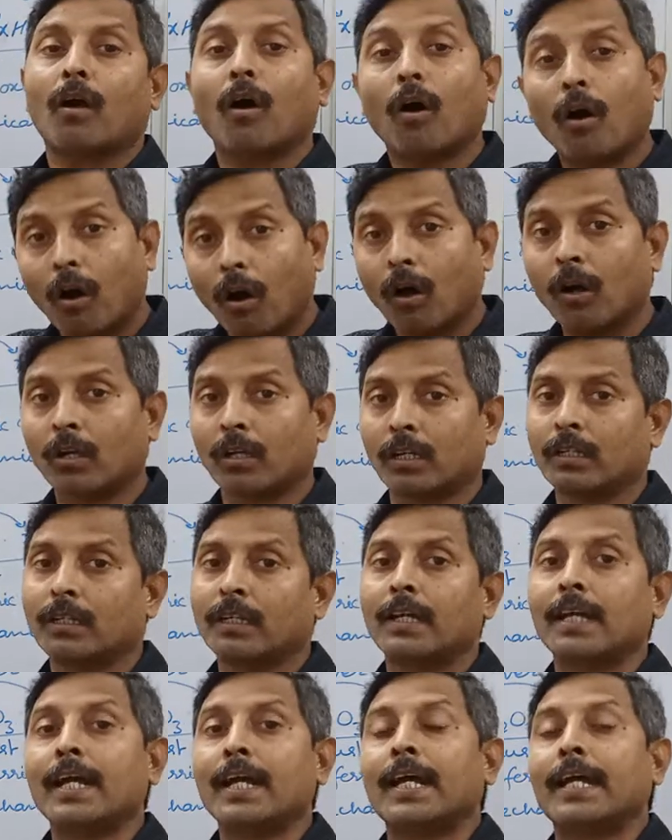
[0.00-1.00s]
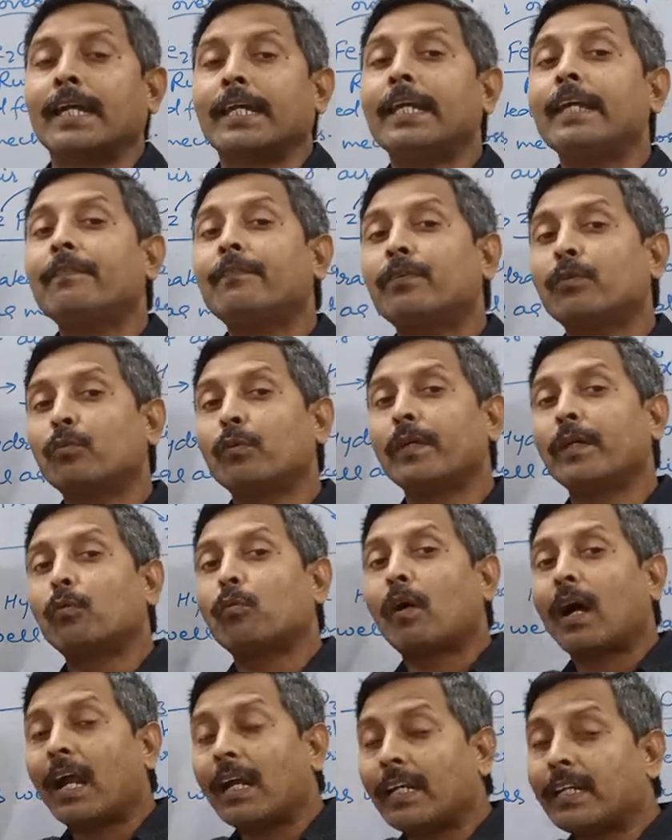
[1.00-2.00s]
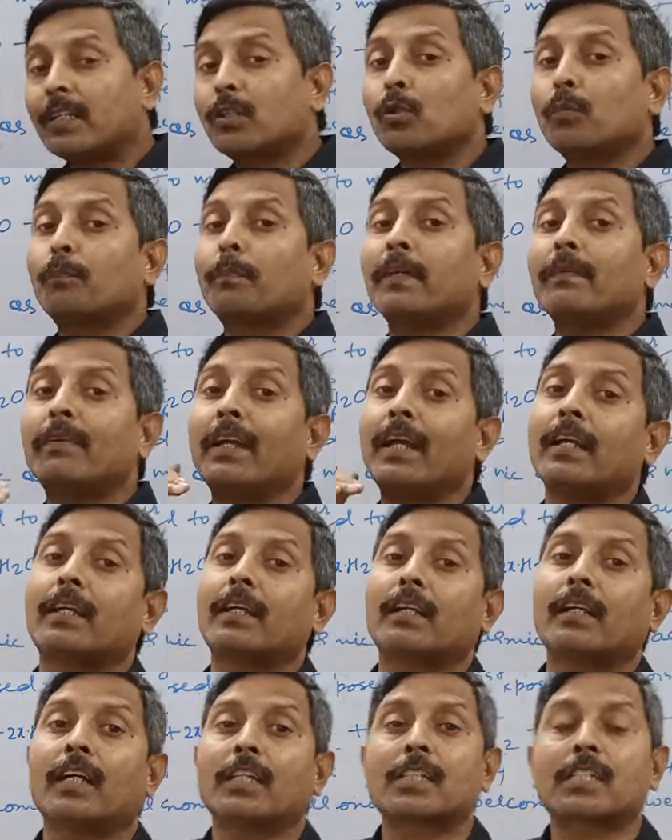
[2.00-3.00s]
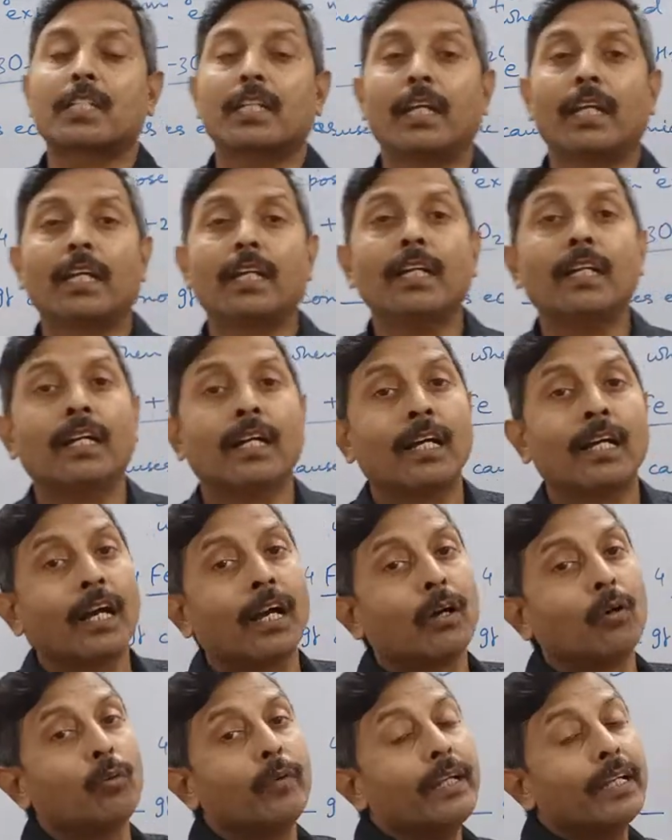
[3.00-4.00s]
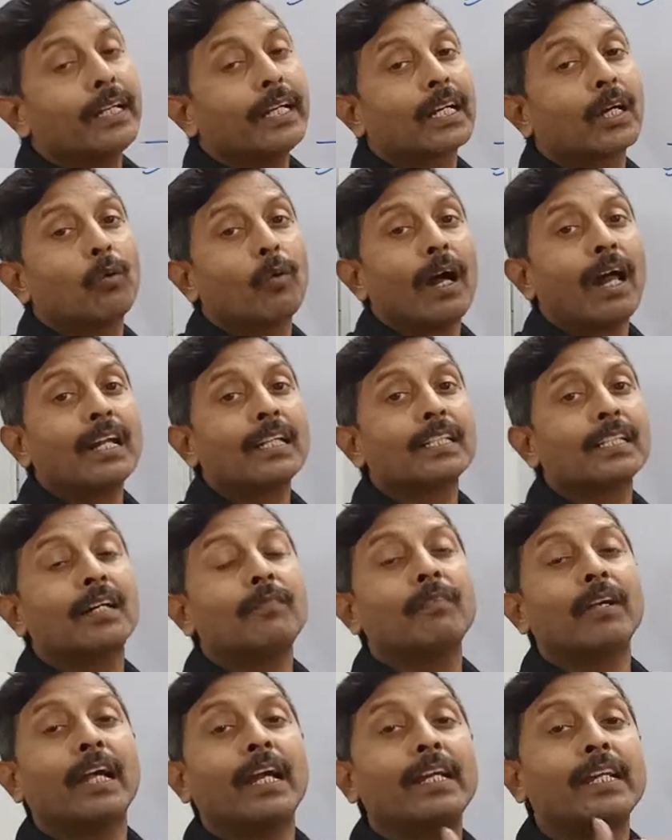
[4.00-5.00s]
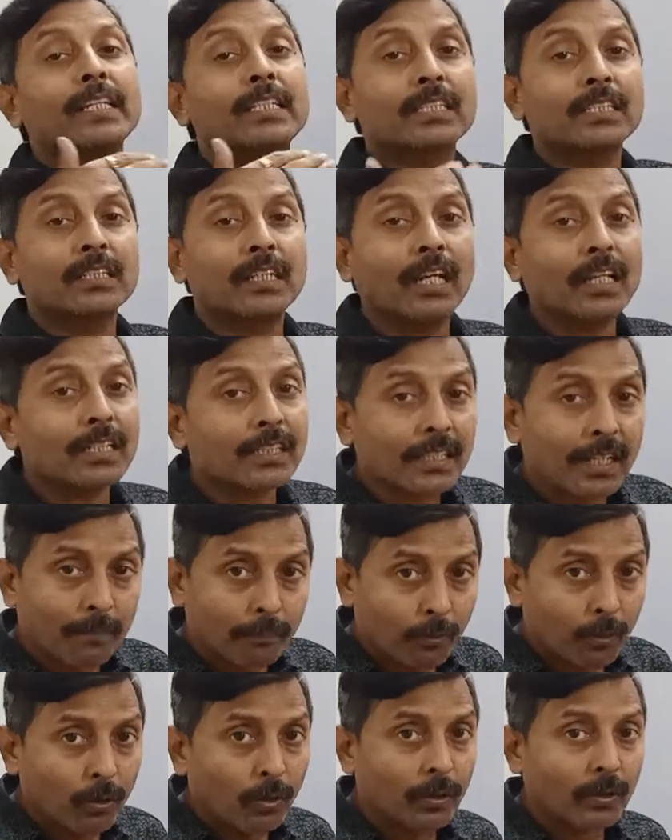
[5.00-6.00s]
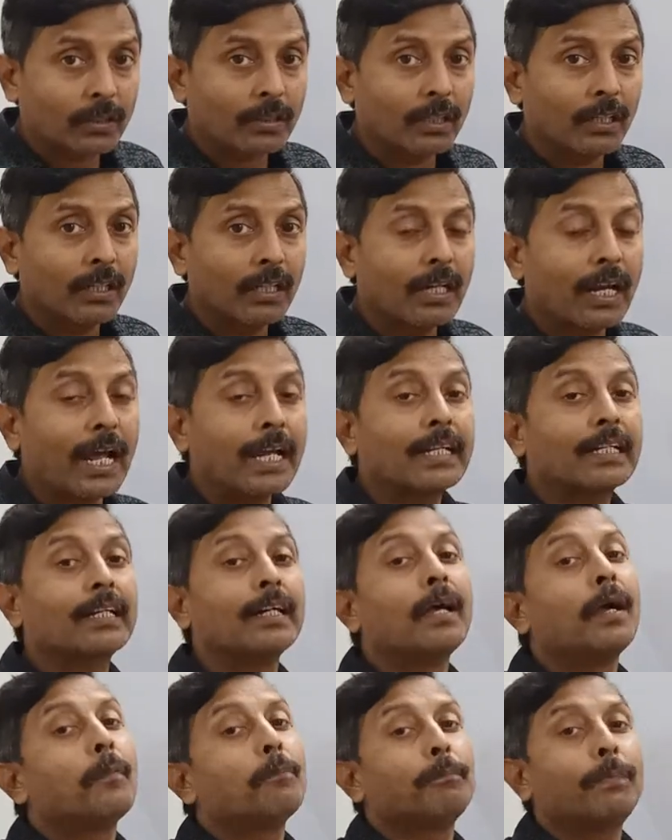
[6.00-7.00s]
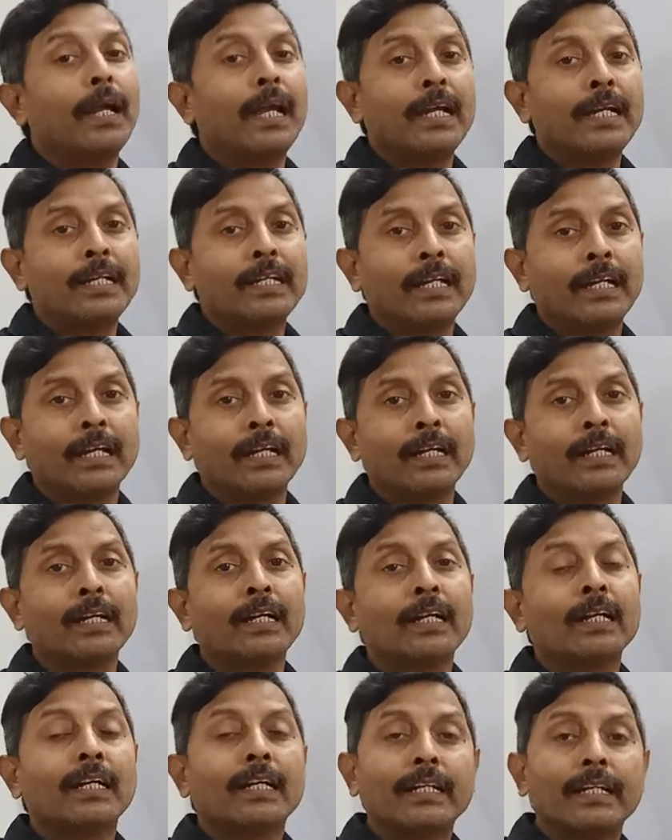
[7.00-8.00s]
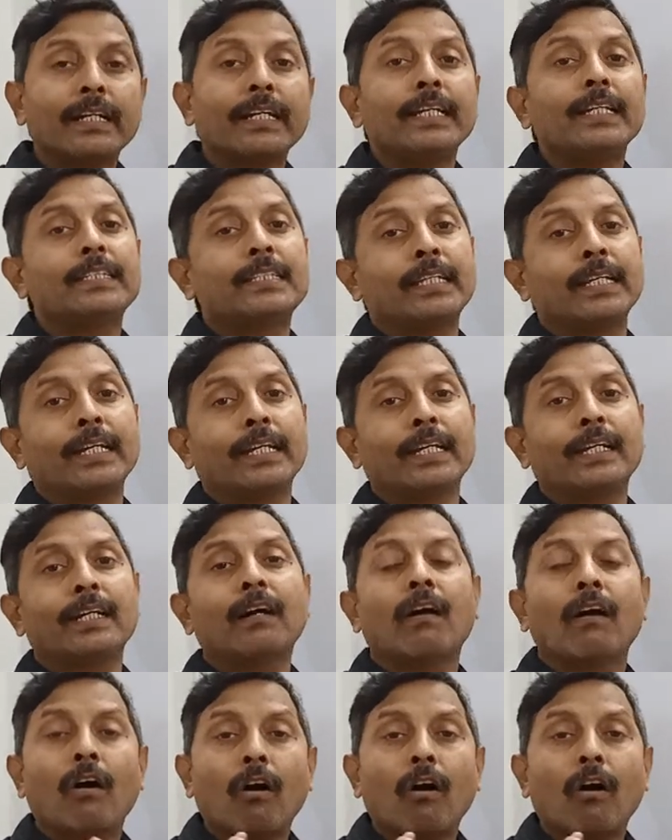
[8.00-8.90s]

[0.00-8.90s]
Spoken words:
Or if we want to prevent rusting, we require some additional support like painting, greasing,